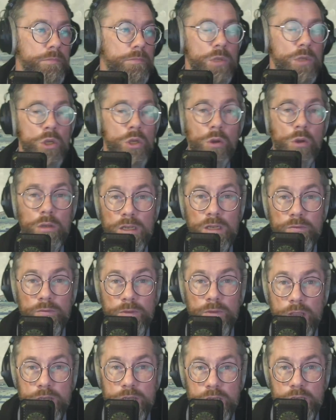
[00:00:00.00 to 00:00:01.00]
Call it a
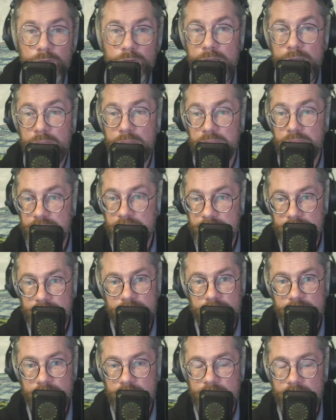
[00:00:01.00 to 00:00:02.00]
philosophy.
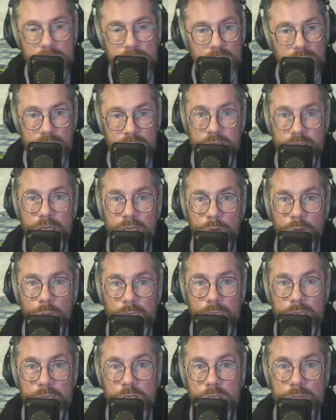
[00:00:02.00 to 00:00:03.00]
It's still a religion.